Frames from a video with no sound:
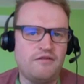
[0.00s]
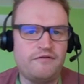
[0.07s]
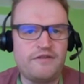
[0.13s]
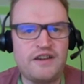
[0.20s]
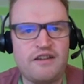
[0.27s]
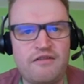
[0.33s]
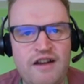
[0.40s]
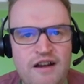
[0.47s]
you
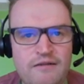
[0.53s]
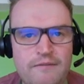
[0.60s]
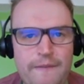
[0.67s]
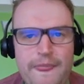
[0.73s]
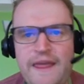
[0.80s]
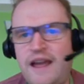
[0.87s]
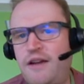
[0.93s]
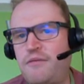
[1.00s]
figure
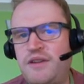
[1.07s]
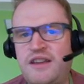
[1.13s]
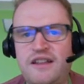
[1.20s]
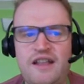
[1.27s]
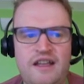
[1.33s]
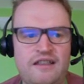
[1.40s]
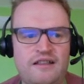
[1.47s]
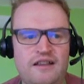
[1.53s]
out how we
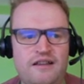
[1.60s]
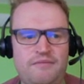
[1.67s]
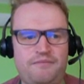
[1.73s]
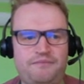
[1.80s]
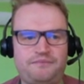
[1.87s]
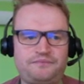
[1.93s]
can handle it.